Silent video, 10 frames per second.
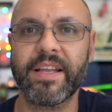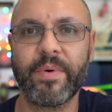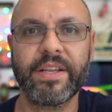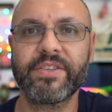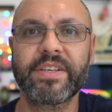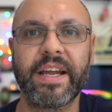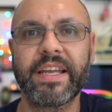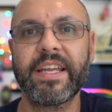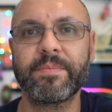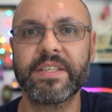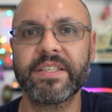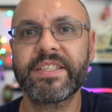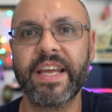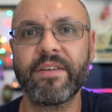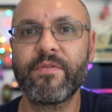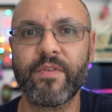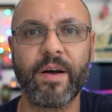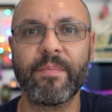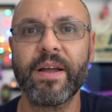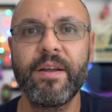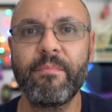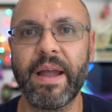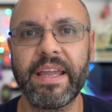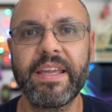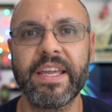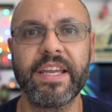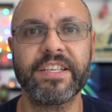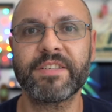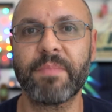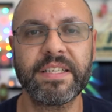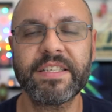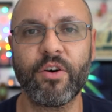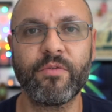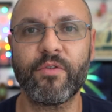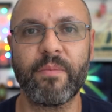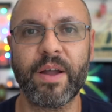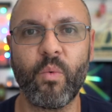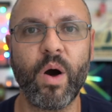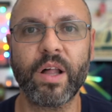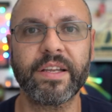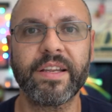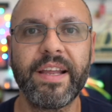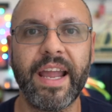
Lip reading: That way it just kind of keeps it safe from my keys, my cell phone, my wallet.